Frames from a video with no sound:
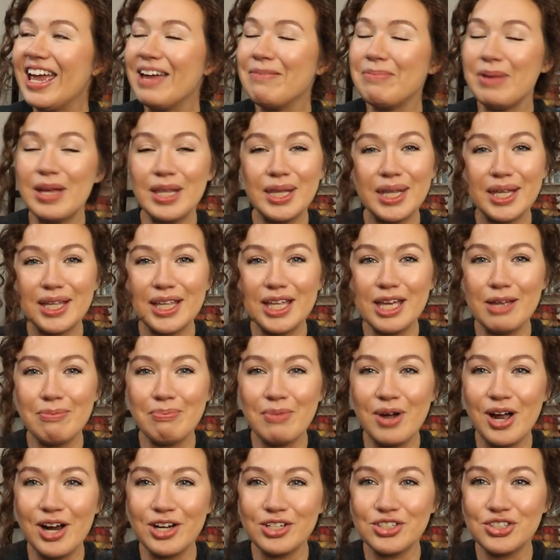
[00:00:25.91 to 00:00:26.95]
Basically in
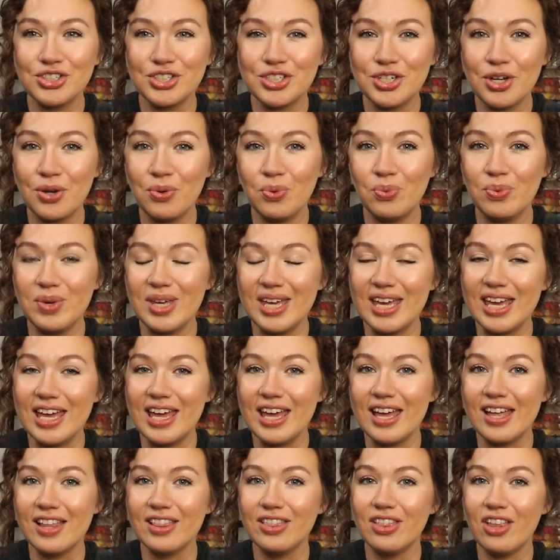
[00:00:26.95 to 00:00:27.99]
March,
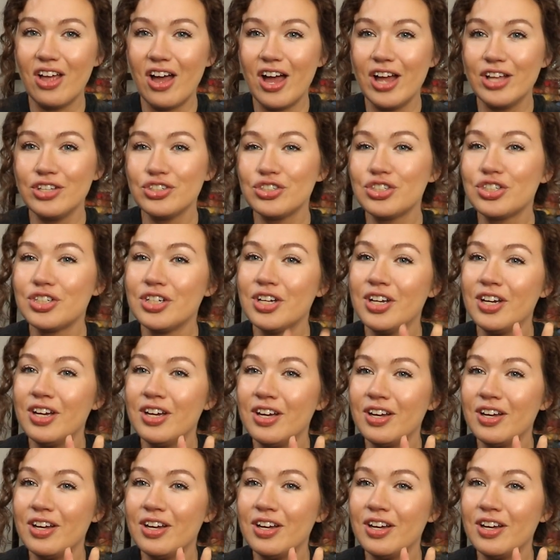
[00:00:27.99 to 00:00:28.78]
we launch